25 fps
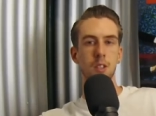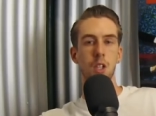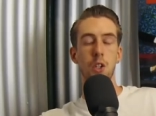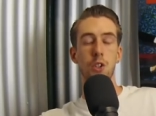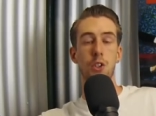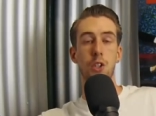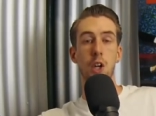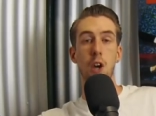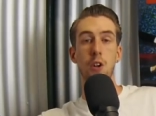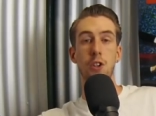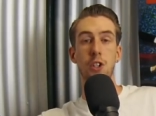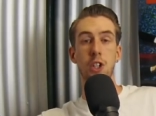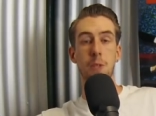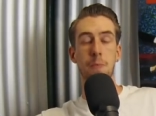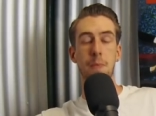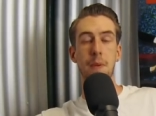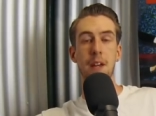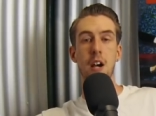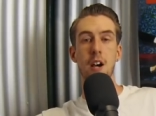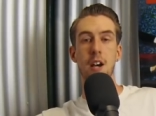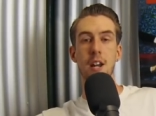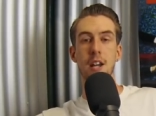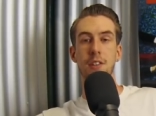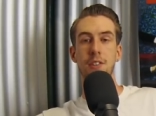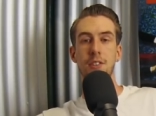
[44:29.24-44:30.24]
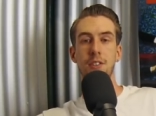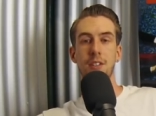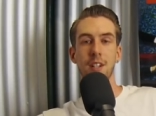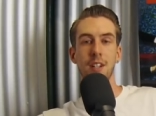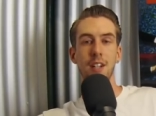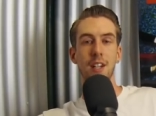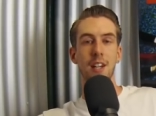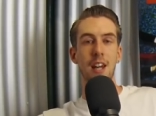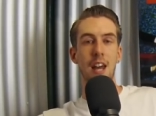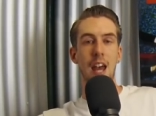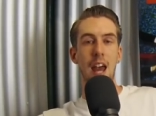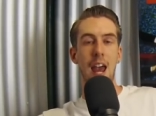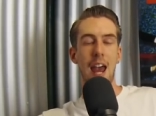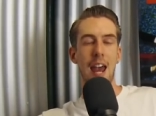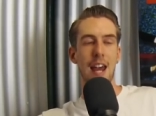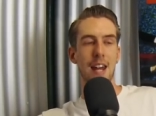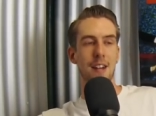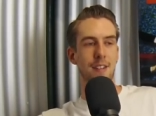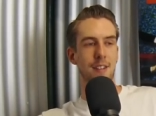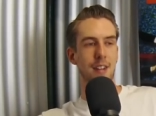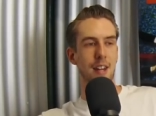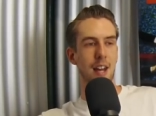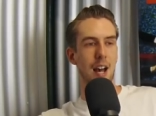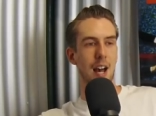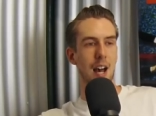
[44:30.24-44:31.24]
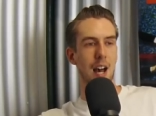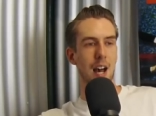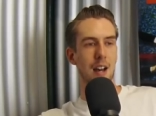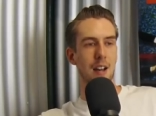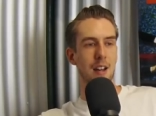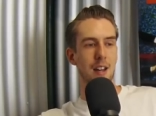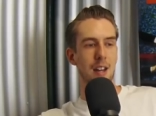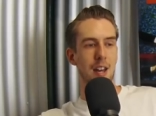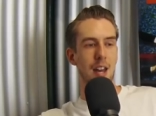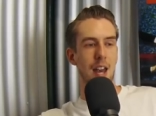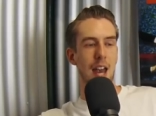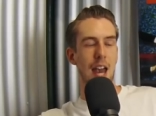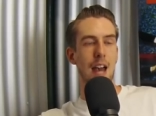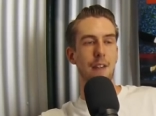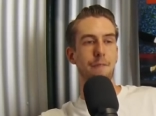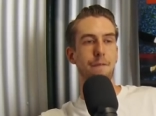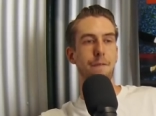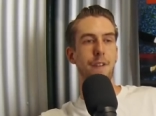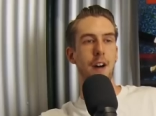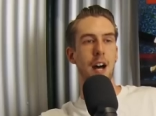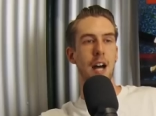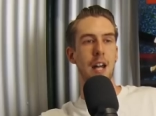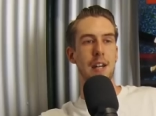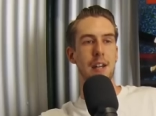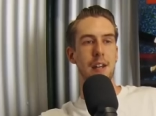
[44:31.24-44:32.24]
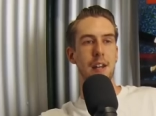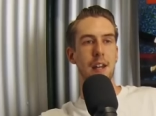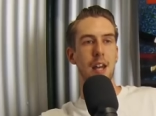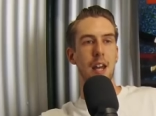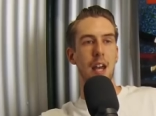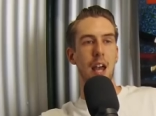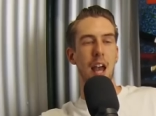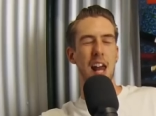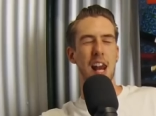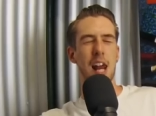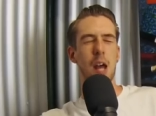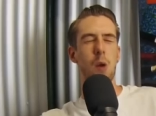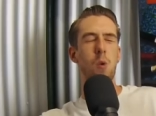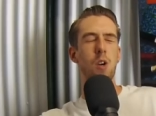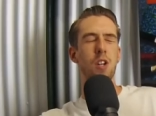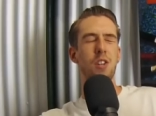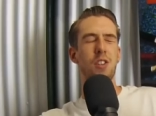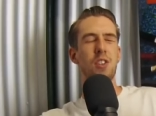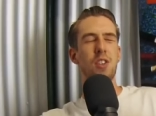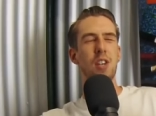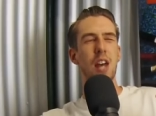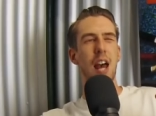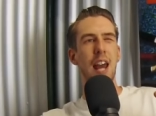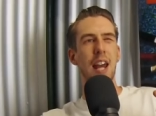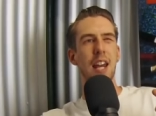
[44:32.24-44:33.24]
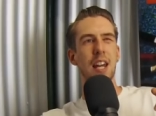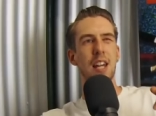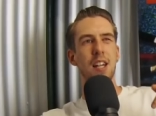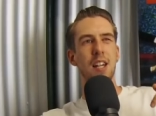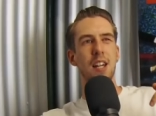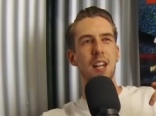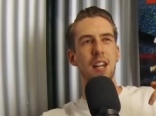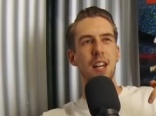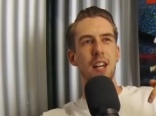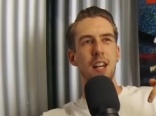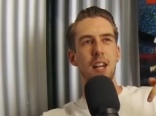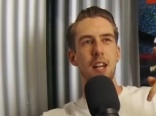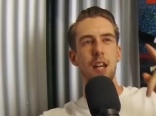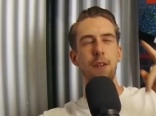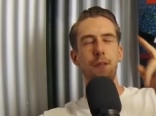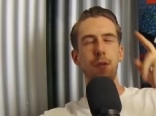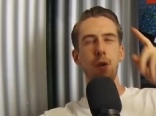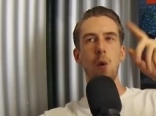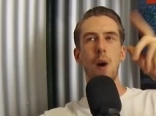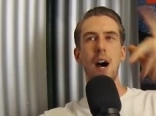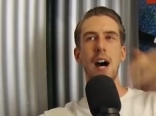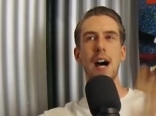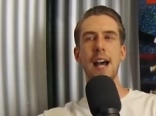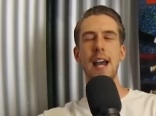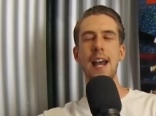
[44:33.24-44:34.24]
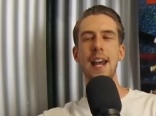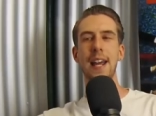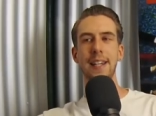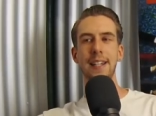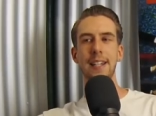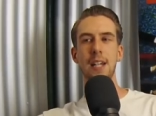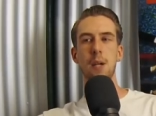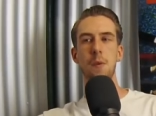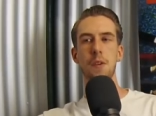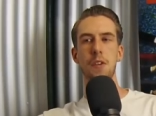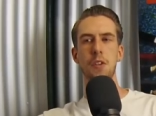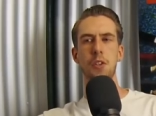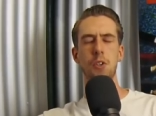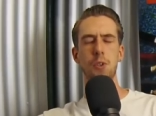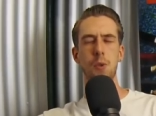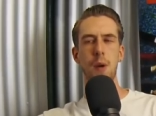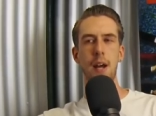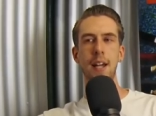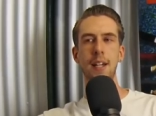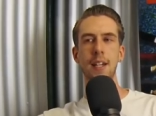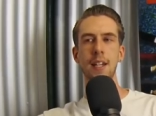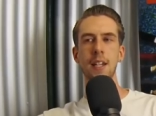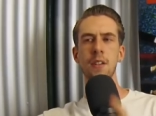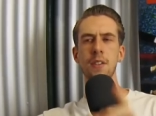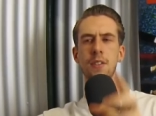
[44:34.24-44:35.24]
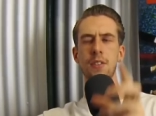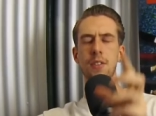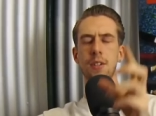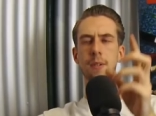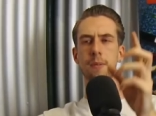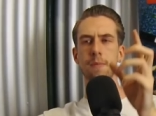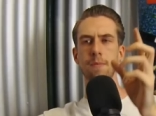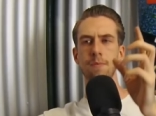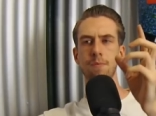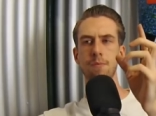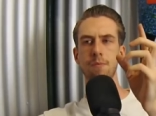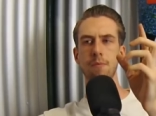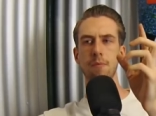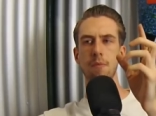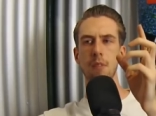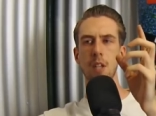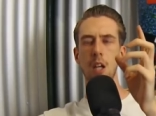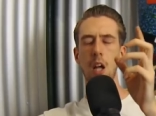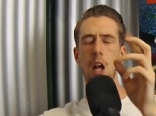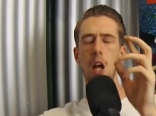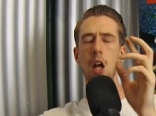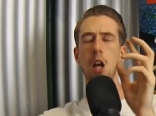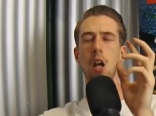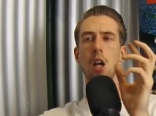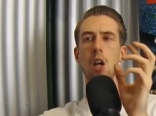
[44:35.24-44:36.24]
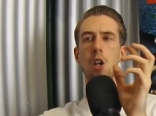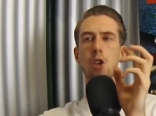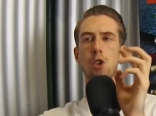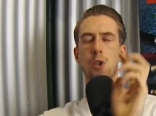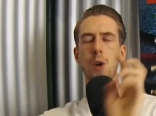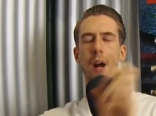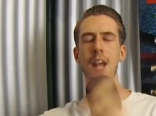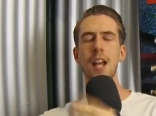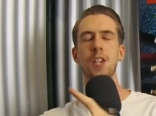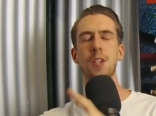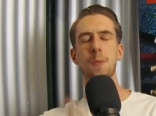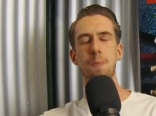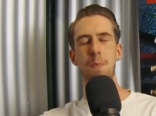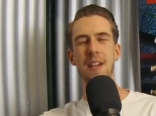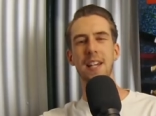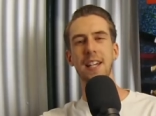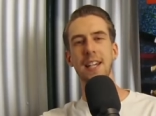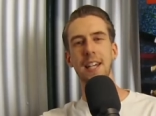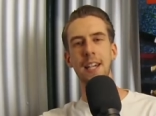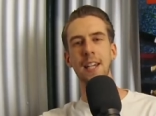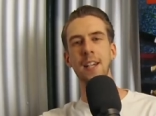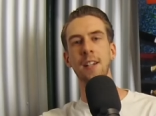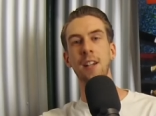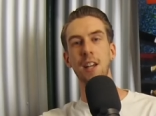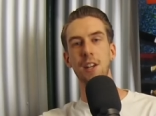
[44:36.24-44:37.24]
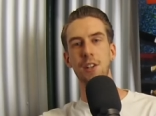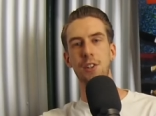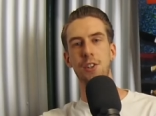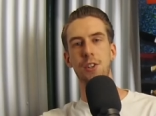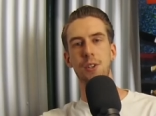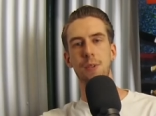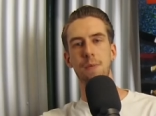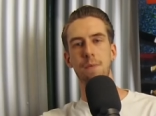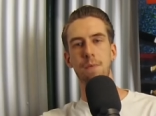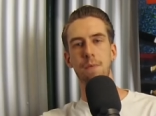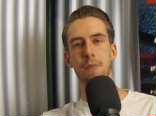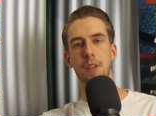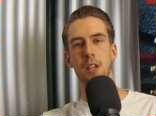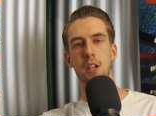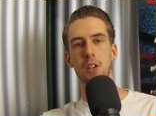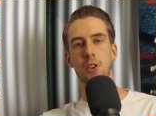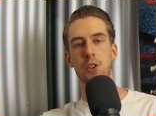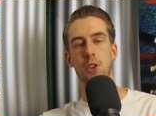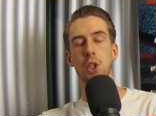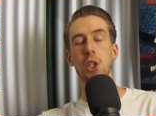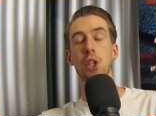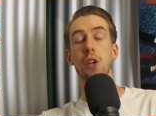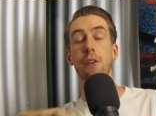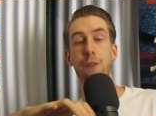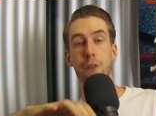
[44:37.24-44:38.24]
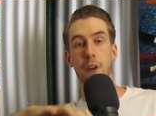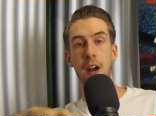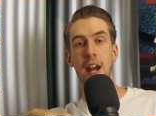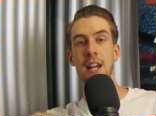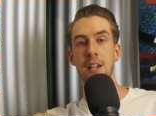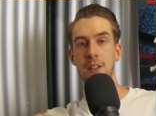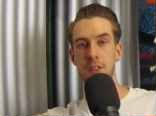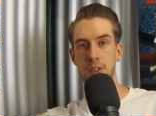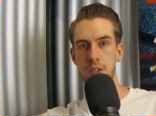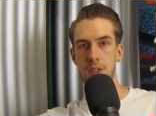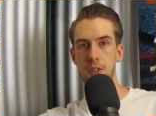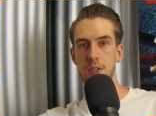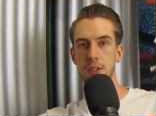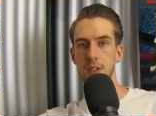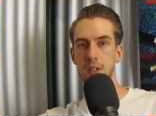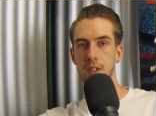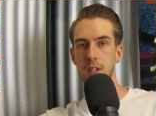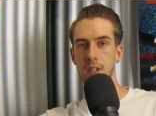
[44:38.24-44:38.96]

so just be honest and uh, have fun. And I would say, if you are hanging out with Australians, try and speak English to your friends.